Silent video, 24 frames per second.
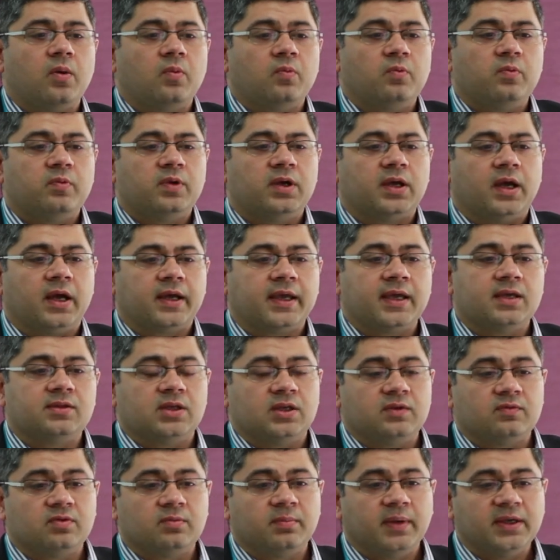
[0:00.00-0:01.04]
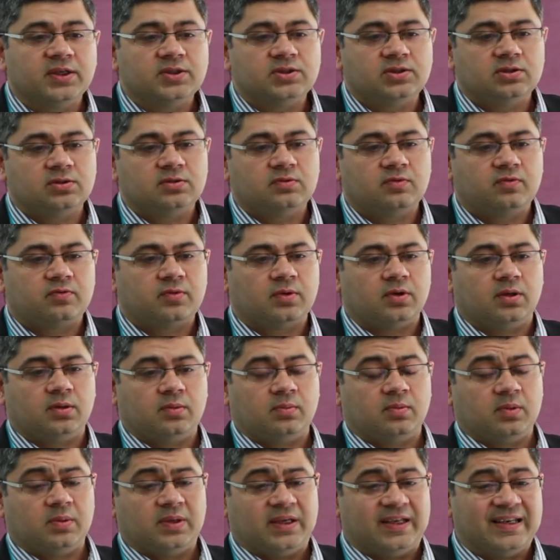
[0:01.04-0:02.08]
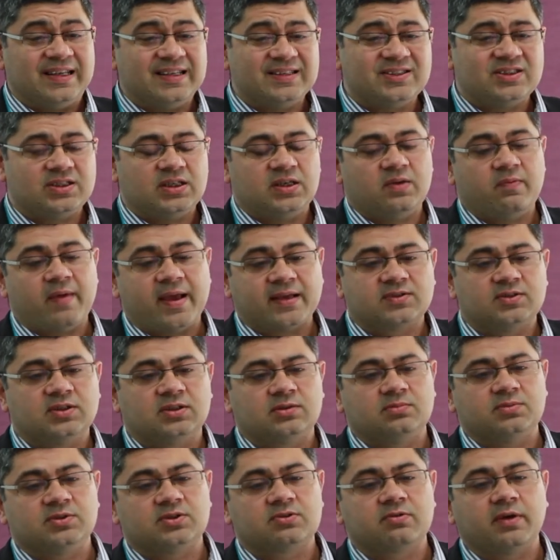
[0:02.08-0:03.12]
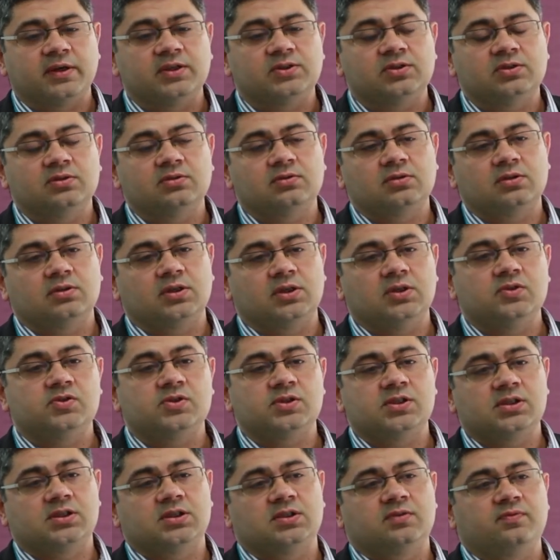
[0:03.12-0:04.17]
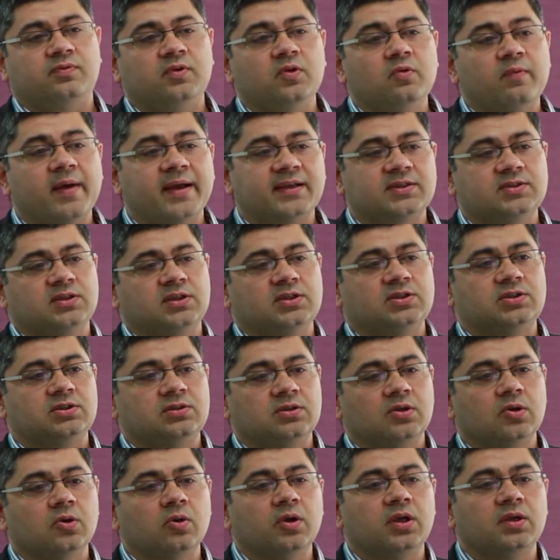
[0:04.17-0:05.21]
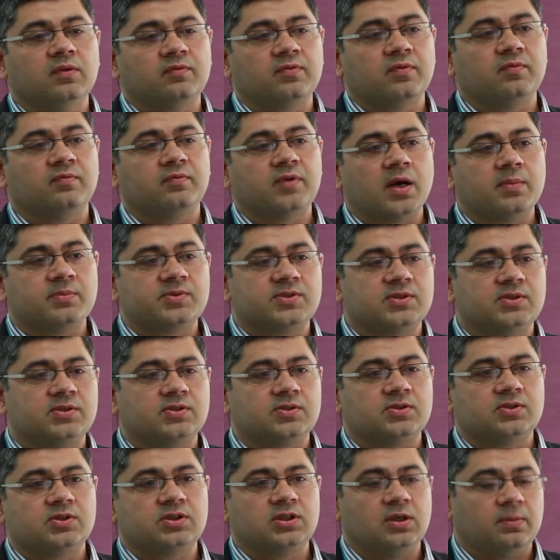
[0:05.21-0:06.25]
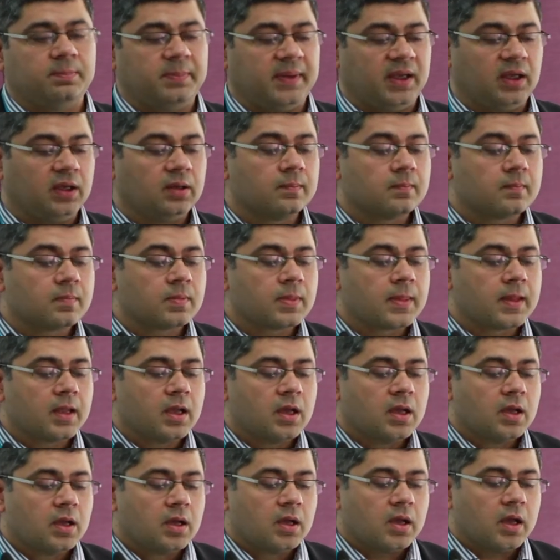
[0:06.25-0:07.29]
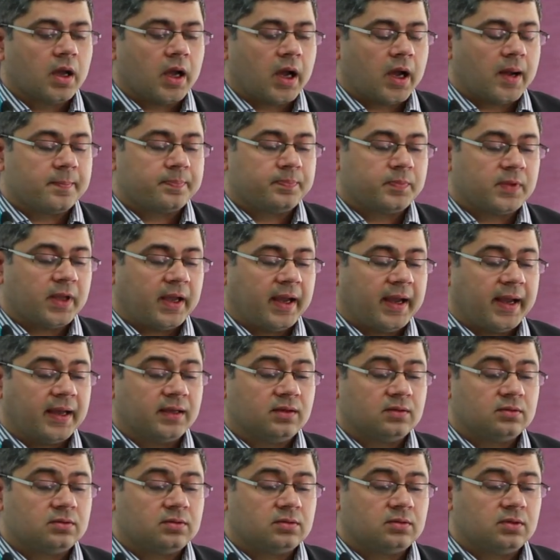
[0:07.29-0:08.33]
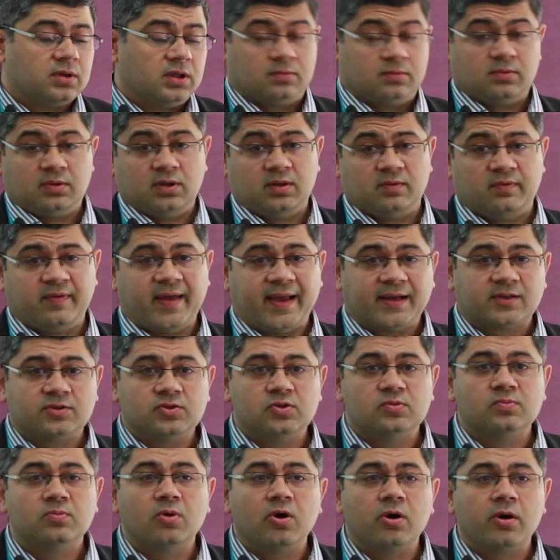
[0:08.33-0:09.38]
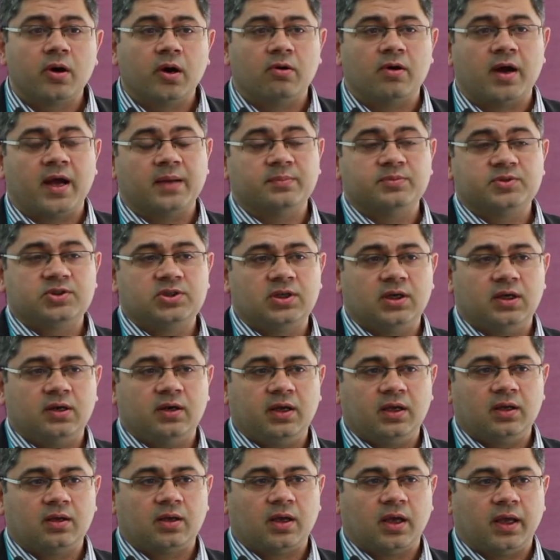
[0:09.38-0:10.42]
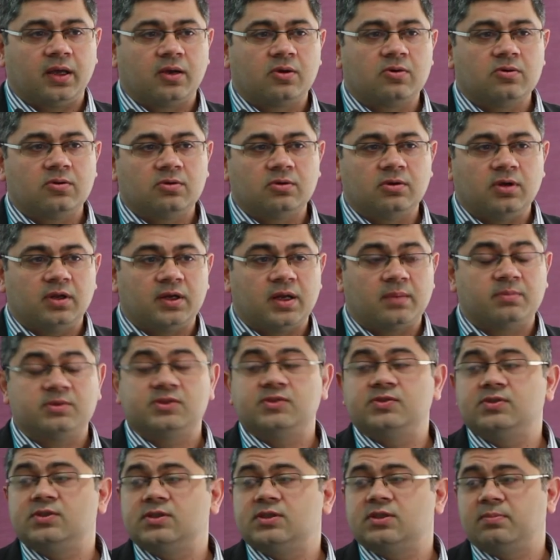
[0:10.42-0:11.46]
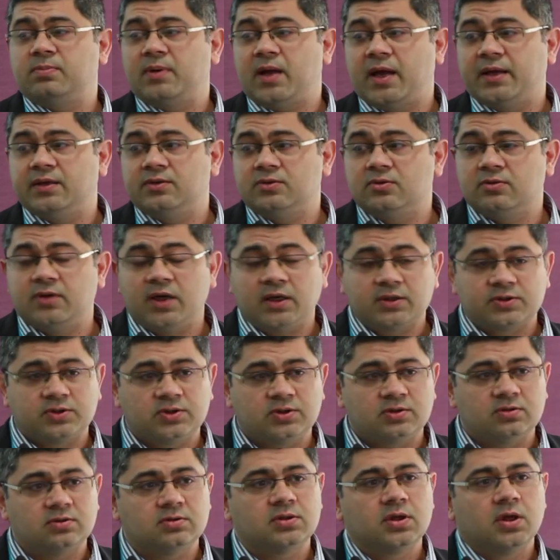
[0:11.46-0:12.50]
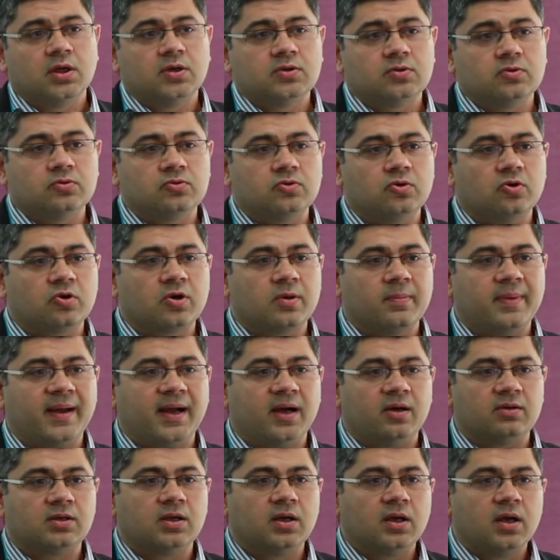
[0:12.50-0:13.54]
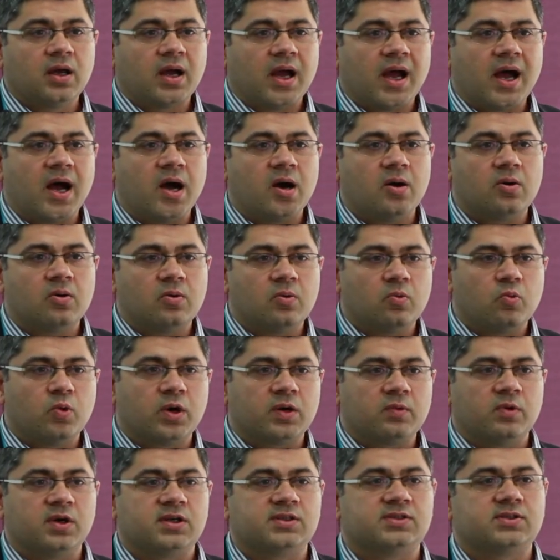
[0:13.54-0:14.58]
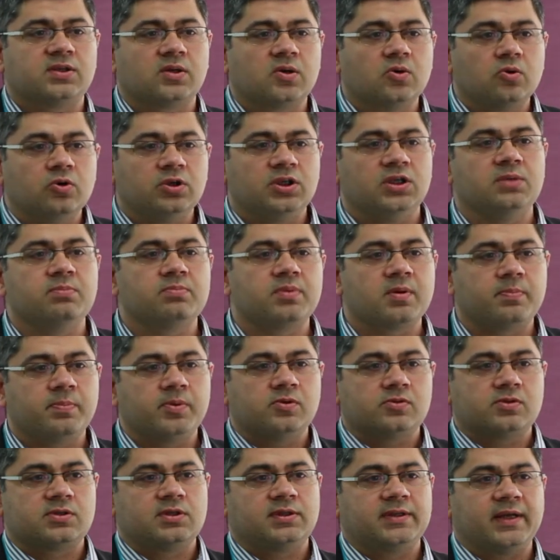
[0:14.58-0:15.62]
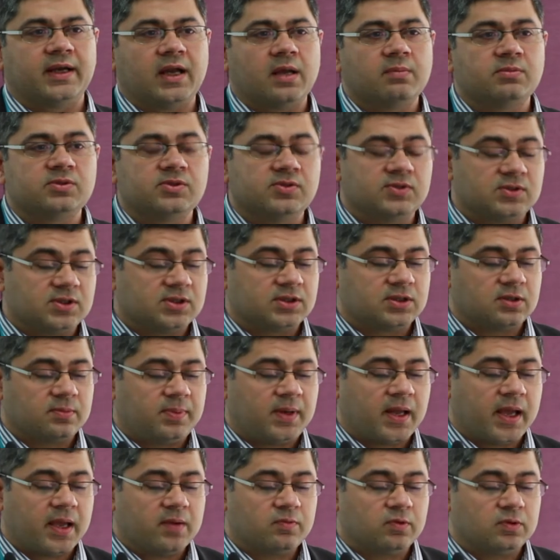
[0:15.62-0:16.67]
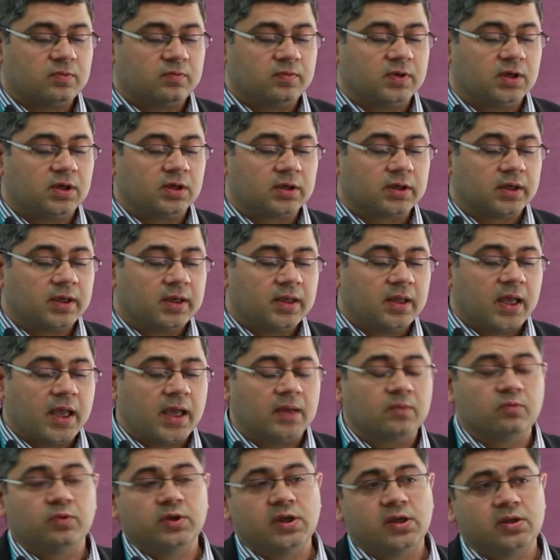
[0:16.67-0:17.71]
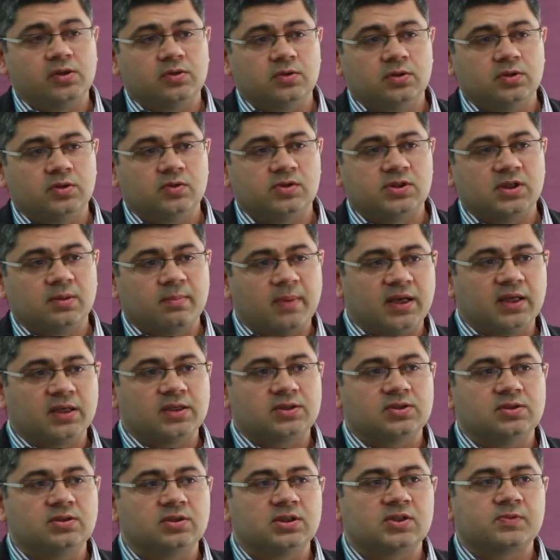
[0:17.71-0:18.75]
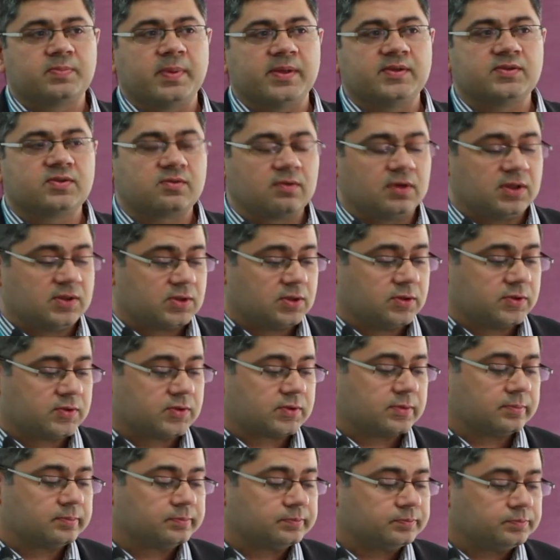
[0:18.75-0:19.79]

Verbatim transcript: Where, again, the information, initially vaccine administration, the use case is flu vaccination going from pharmacist to GP. And in fact, tomorrow I'm chairing a call on emergency supply introduction to talk about how what is the core team proposal that emergency supply would work, and we are using medication dispense resource.